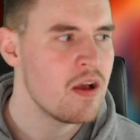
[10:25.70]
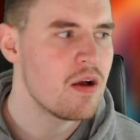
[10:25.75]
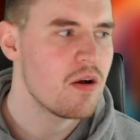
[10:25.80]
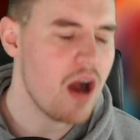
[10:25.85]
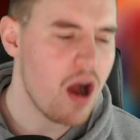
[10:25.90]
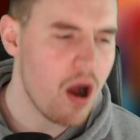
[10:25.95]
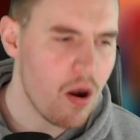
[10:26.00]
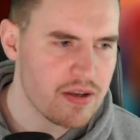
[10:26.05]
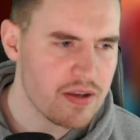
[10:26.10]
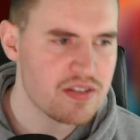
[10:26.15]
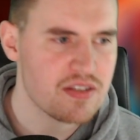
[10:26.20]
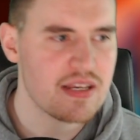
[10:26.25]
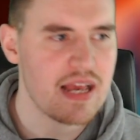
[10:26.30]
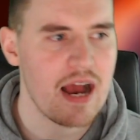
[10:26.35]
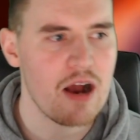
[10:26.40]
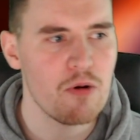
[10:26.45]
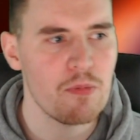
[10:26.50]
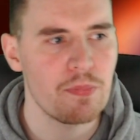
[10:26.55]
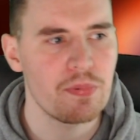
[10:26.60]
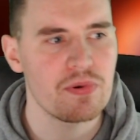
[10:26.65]
oh, it's
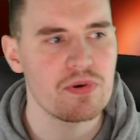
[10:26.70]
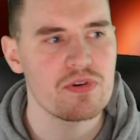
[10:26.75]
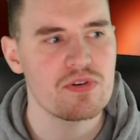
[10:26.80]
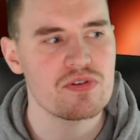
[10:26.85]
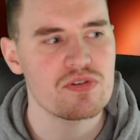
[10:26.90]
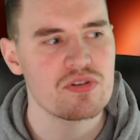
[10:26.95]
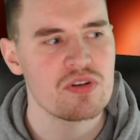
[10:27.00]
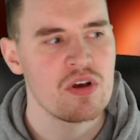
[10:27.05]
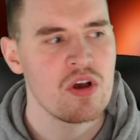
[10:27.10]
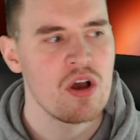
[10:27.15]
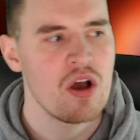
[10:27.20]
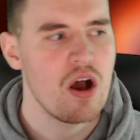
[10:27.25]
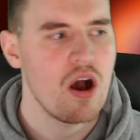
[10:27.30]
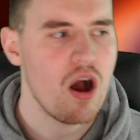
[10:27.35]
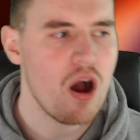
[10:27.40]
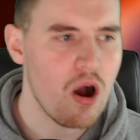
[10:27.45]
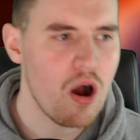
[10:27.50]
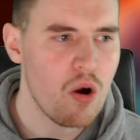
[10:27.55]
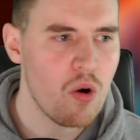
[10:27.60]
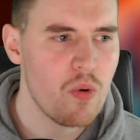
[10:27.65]
scalpers.
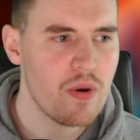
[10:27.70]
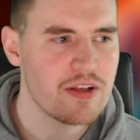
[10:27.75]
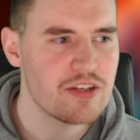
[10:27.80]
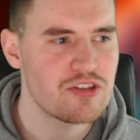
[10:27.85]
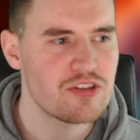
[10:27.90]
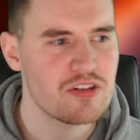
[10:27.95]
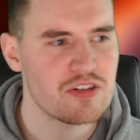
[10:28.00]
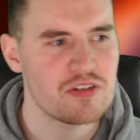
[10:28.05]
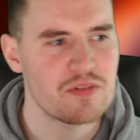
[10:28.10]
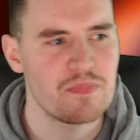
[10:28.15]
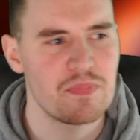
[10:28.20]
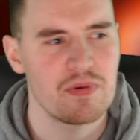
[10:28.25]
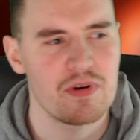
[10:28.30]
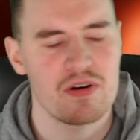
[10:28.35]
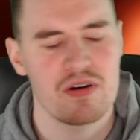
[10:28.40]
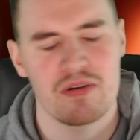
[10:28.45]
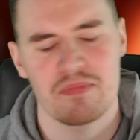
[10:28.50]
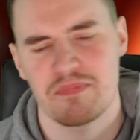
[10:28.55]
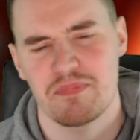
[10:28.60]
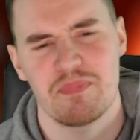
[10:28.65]
Oh, it's just
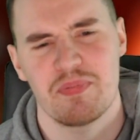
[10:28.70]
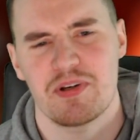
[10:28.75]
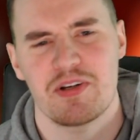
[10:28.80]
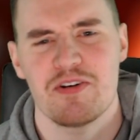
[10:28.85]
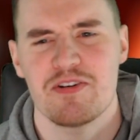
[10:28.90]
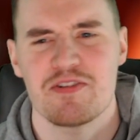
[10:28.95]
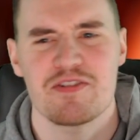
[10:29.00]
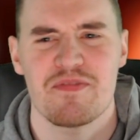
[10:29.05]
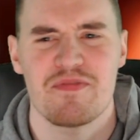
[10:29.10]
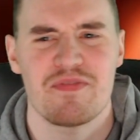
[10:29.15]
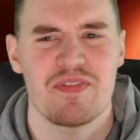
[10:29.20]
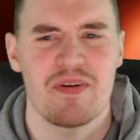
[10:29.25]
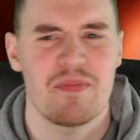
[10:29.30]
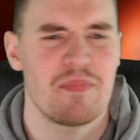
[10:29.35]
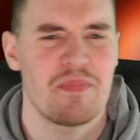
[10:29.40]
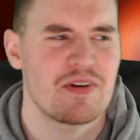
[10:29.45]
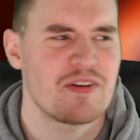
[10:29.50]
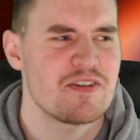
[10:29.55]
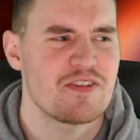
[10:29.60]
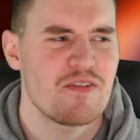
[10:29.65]
because
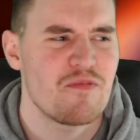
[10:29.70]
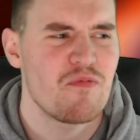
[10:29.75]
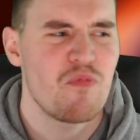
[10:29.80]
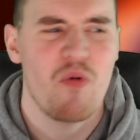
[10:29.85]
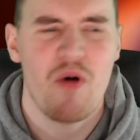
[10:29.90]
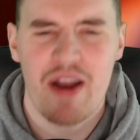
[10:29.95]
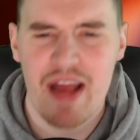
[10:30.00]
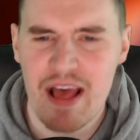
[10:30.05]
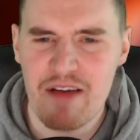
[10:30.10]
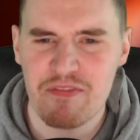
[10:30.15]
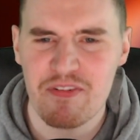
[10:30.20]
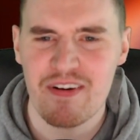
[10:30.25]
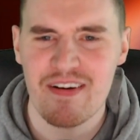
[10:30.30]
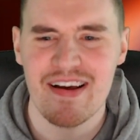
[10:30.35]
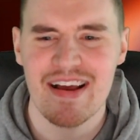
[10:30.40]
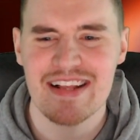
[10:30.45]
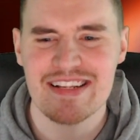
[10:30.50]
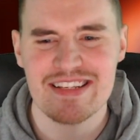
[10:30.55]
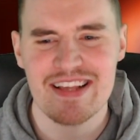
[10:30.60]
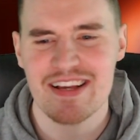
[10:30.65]
of whatever.
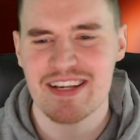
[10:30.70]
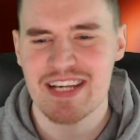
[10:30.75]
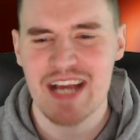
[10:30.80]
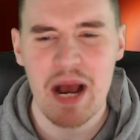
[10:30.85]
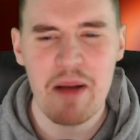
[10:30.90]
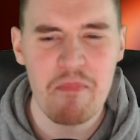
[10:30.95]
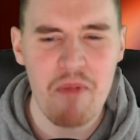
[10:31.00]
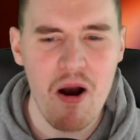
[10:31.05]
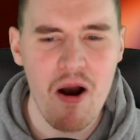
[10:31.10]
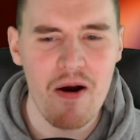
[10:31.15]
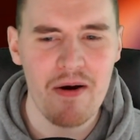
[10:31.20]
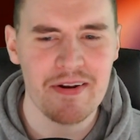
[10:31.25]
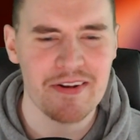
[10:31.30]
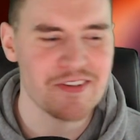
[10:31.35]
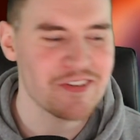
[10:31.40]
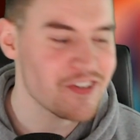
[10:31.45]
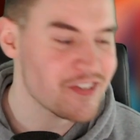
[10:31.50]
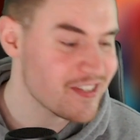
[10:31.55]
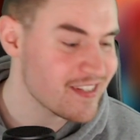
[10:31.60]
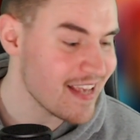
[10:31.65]
It's like, come on,
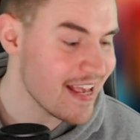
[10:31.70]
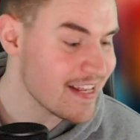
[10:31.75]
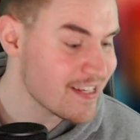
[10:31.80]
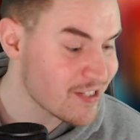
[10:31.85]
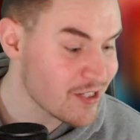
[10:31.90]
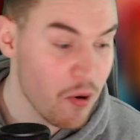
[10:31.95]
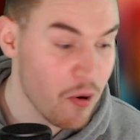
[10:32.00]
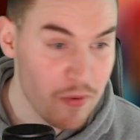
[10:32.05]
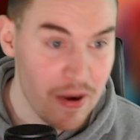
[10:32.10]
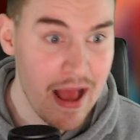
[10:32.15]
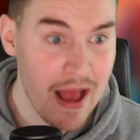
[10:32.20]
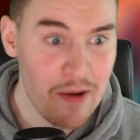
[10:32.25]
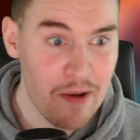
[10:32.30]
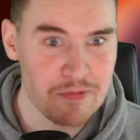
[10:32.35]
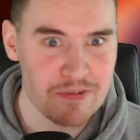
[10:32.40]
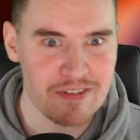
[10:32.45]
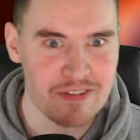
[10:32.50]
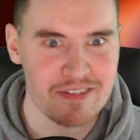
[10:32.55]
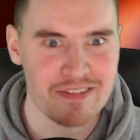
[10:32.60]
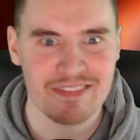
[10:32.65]
just it sold
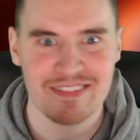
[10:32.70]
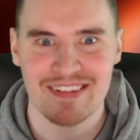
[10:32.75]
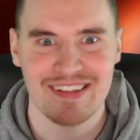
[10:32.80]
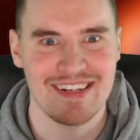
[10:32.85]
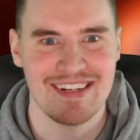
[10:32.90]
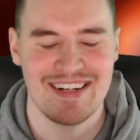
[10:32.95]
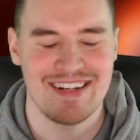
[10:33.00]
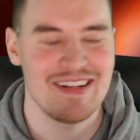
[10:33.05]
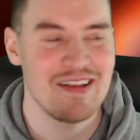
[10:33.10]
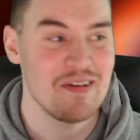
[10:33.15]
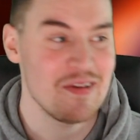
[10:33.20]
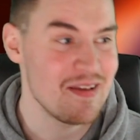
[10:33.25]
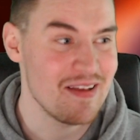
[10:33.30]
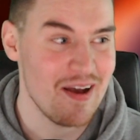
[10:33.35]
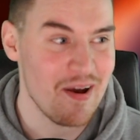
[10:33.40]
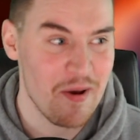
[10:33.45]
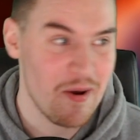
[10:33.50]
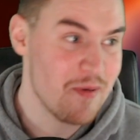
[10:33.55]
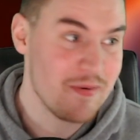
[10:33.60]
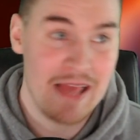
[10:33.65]
out.
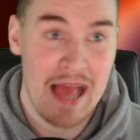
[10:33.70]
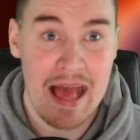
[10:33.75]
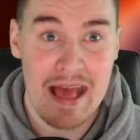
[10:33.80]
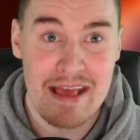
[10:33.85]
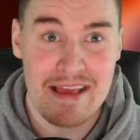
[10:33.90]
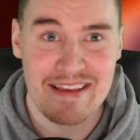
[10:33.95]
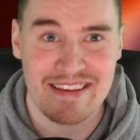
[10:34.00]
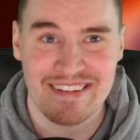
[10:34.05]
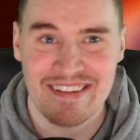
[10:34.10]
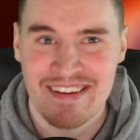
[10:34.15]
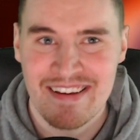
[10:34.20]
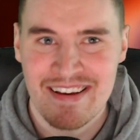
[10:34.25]
Okay.